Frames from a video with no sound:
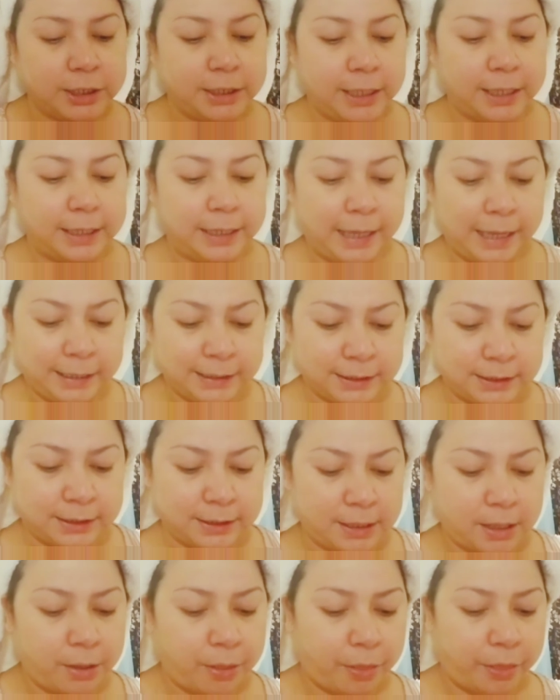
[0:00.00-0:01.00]
next
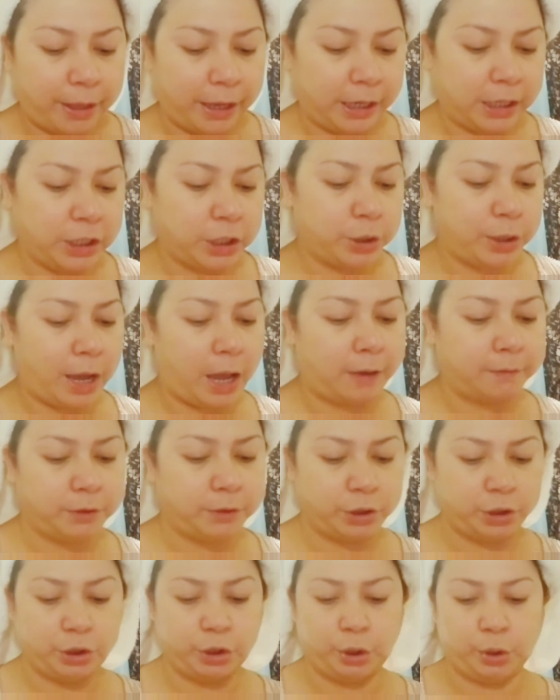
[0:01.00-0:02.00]
thing you have to
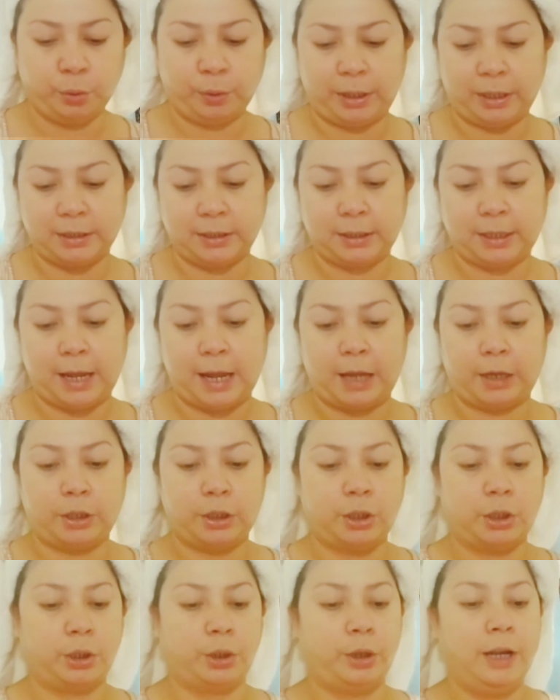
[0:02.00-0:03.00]
do is get
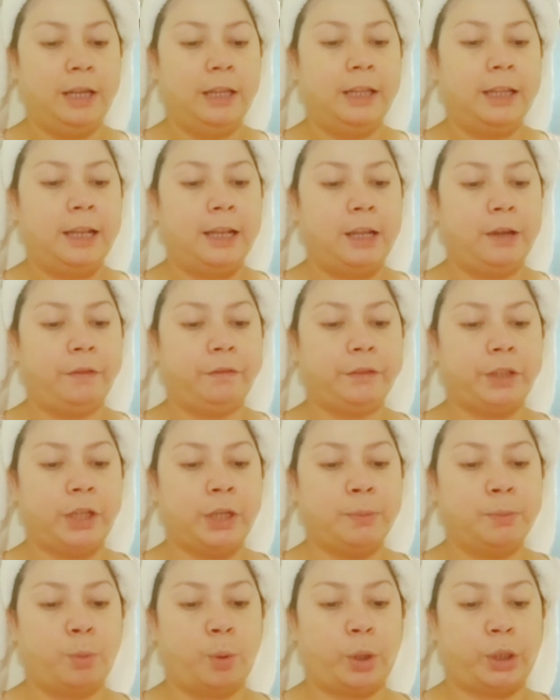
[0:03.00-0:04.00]
your lifting
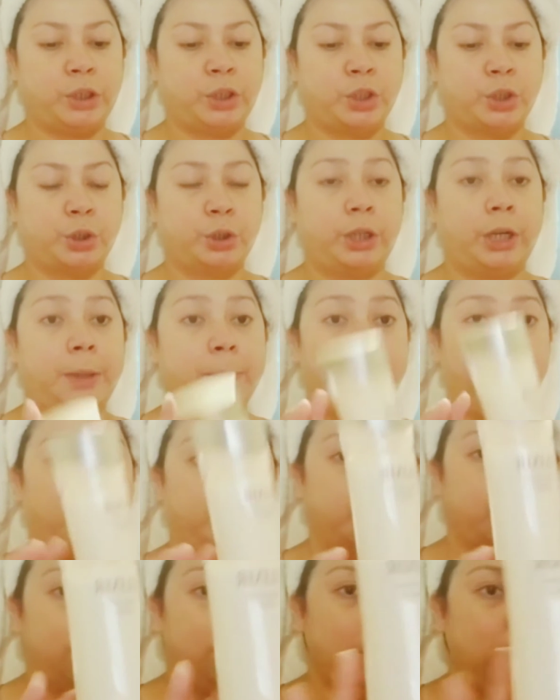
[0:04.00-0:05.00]
moisture emulsion.